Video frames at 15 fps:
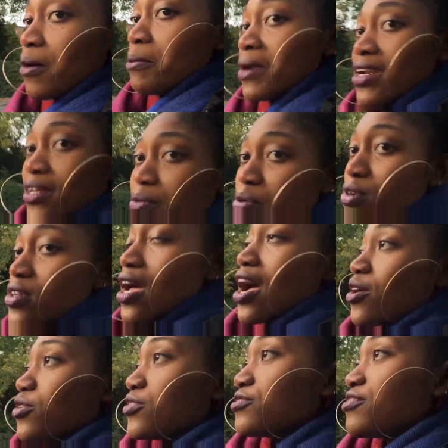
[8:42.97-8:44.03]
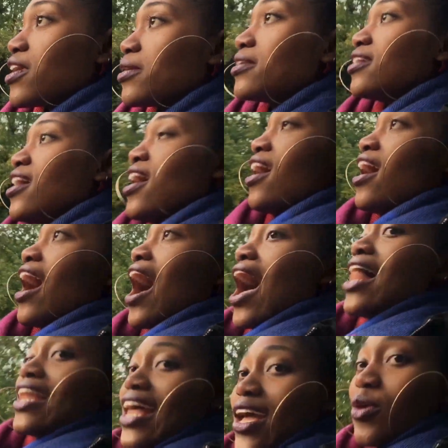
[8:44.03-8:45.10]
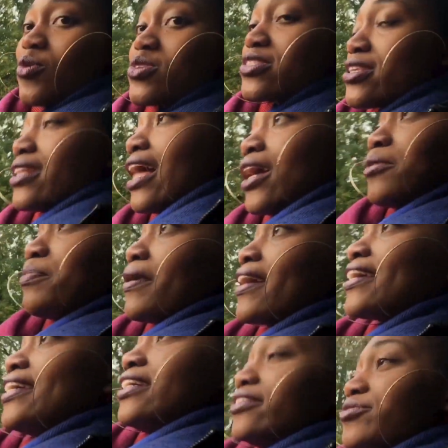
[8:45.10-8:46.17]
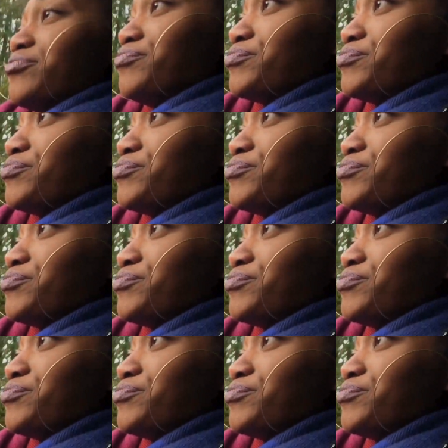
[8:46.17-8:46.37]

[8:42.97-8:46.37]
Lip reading: My lip, I couldn't find, like, we're still unpacking.